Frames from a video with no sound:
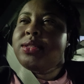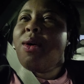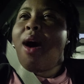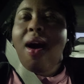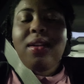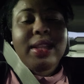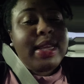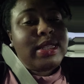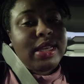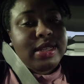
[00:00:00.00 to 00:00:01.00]
So all of
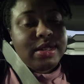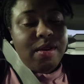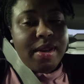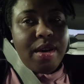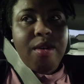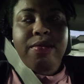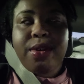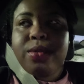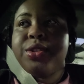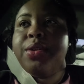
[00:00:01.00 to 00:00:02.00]
these things going on,
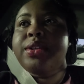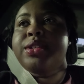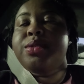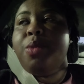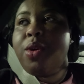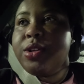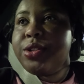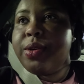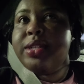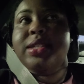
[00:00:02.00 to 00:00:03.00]
food shortages, water
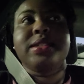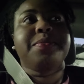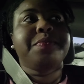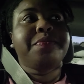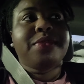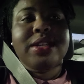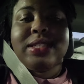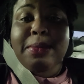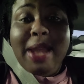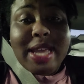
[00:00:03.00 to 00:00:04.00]
shortages,
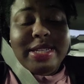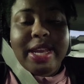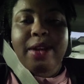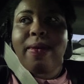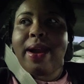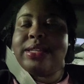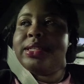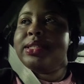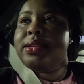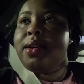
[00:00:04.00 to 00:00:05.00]
supply chain
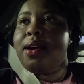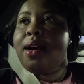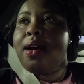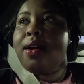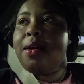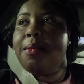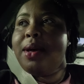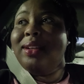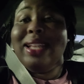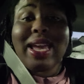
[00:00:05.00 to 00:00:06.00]
crisis,
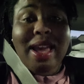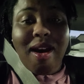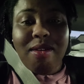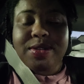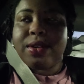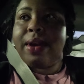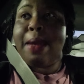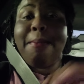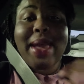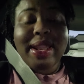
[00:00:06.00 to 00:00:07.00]
layoffs,
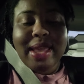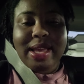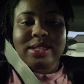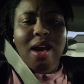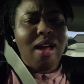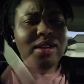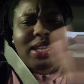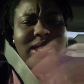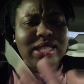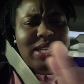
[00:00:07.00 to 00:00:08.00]
okay, mandates, all
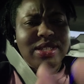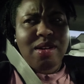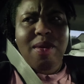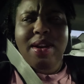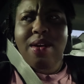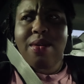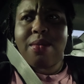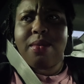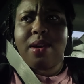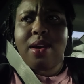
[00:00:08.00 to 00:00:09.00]
of these things are going on.